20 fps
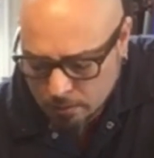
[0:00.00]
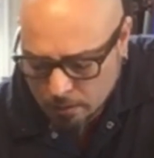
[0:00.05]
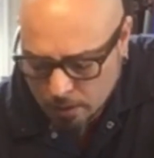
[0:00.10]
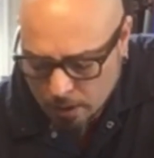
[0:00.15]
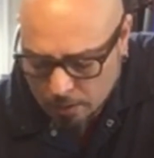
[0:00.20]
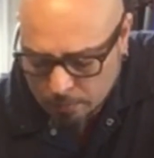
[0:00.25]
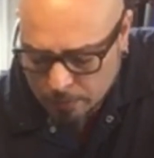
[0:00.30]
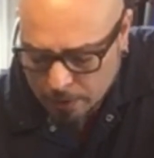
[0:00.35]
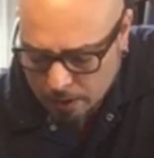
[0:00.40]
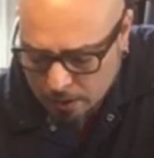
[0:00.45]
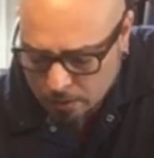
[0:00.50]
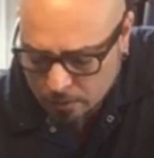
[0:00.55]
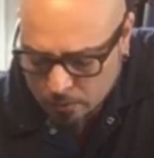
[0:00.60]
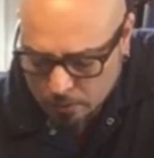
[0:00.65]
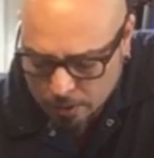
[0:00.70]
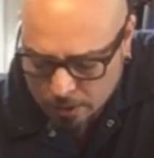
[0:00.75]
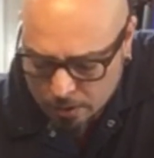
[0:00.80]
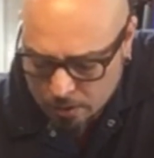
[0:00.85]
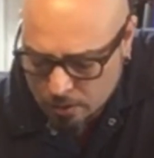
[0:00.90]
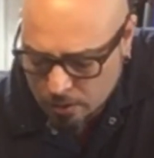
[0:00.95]
I'm not
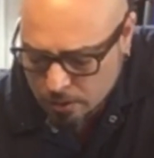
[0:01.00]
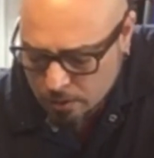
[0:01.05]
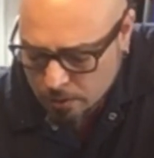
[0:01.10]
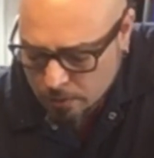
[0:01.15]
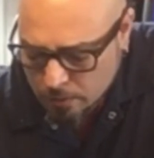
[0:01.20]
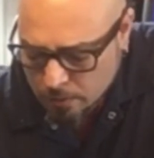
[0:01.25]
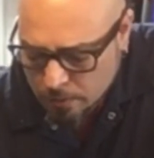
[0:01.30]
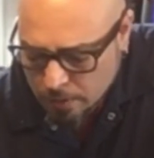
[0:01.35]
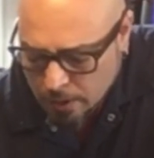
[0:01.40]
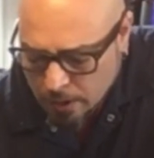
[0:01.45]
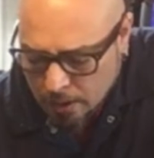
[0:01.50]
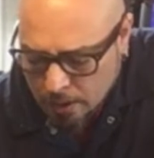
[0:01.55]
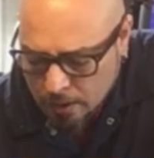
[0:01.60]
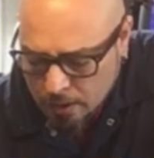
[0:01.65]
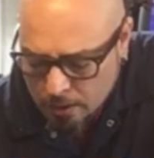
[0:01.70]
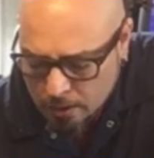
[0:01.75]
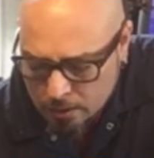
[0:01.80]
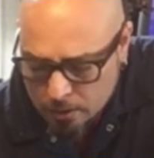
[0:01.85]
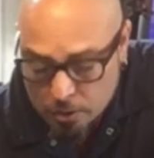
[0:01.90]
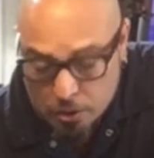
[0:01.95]
going to
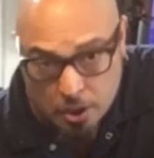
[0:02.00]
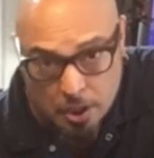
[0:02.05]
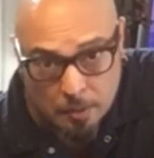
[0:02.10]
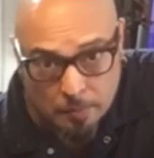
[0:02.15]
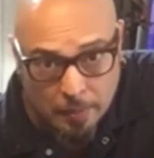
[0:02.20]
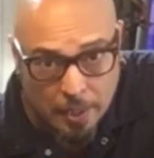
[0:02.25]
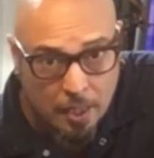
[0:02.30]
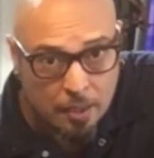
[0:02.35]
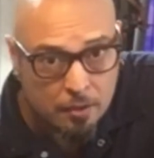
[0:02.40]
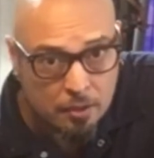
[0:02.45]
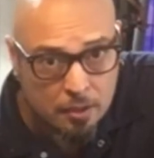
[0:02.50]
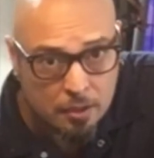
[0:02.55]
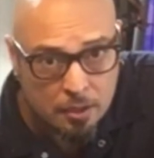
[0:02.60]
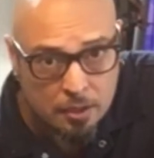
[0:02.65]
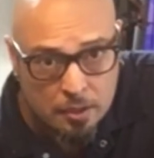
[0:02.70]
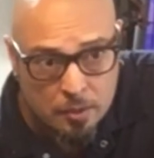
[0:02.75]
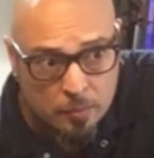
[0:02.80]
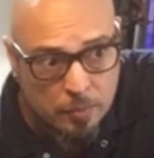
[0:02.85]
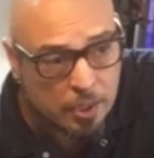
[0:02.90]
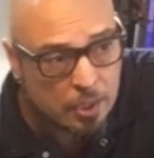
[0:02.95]
cheap out on
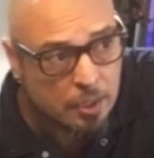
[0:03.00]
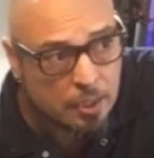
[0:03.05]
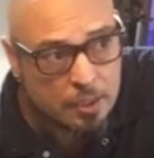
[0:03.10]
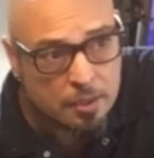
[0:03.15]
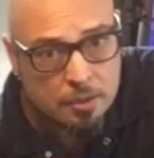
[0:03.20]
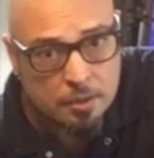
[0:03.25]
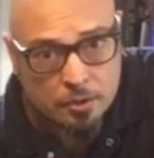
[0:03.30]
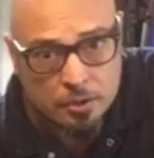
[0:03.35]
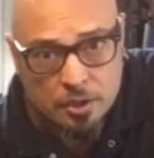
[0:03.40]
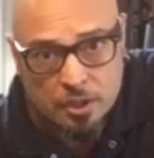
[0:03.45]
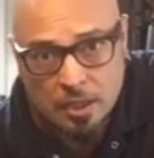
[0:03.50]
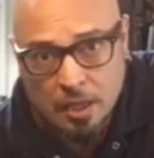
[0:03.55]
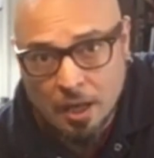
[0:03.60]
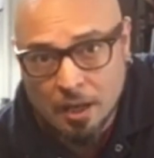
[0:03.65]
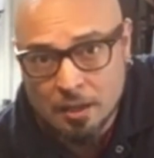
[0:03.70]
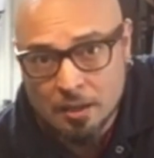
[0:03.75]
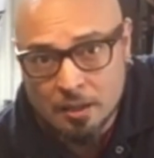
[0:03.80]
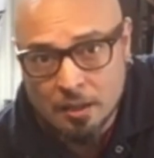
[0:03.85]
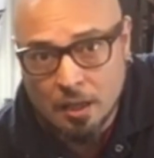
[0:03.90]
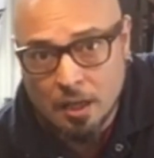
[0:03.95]
these because there's
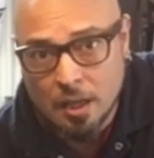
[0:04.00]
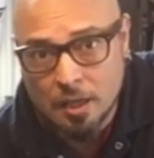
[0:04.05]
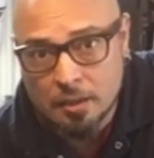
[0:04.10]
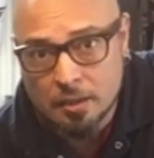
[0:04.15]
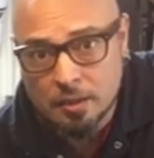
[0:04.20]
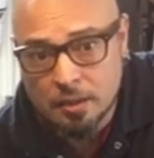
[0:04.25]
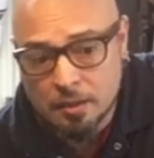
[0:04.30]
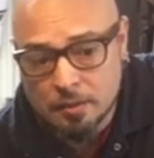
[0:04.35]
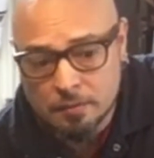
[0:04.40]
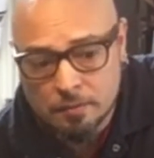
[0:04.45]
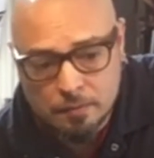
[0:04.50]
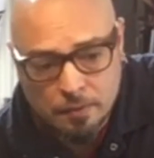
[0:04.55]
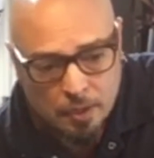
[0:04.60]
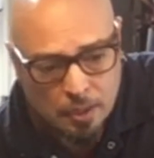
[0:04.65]
not a lot of